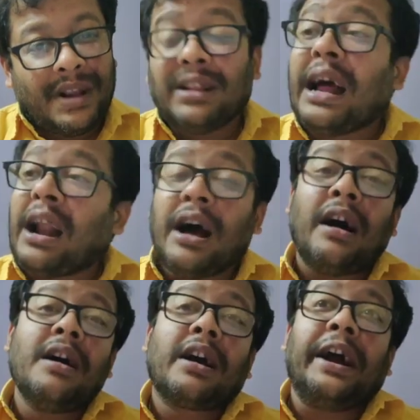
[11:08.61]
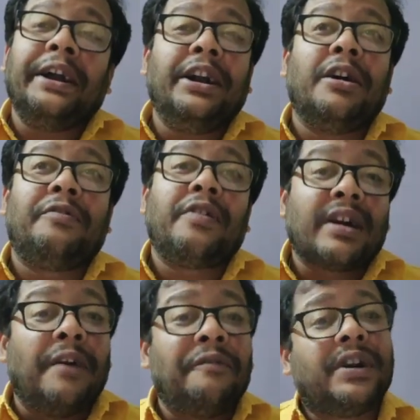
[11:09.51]
that are kind
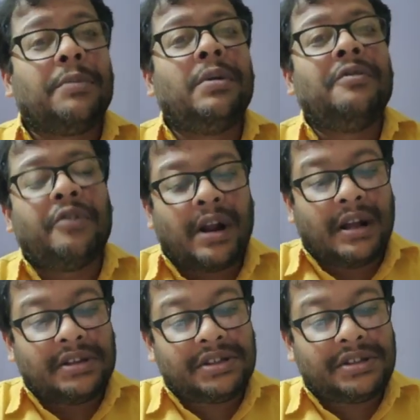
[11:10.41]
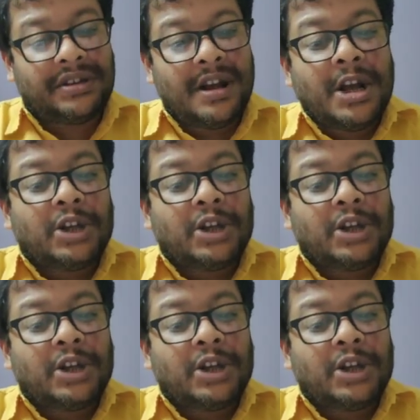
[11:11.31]
of comfortable for us.